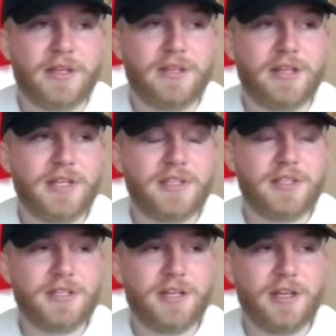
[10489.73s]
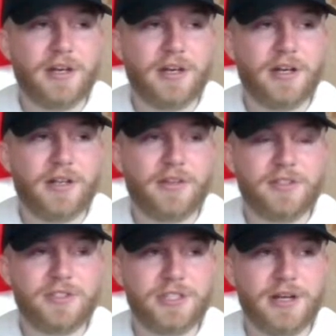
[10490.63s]
Nagy and the
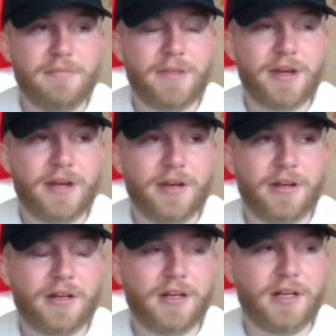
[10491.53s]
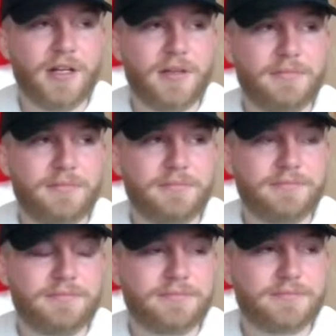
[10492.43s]
GM there,
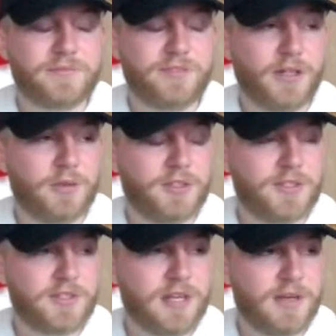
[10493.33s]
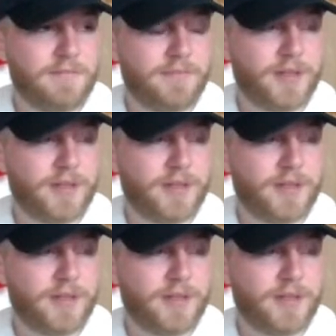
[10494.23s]
what's his name?